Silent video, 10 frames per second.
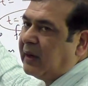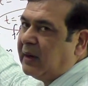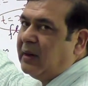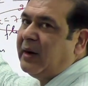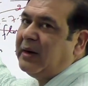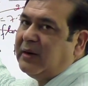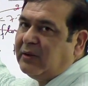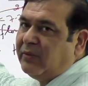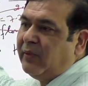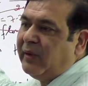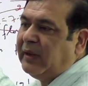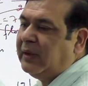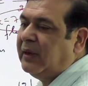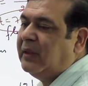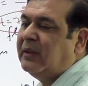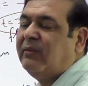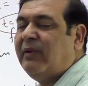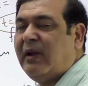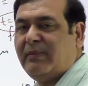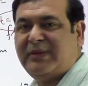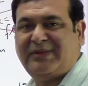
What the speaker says: current is flowing in the filament.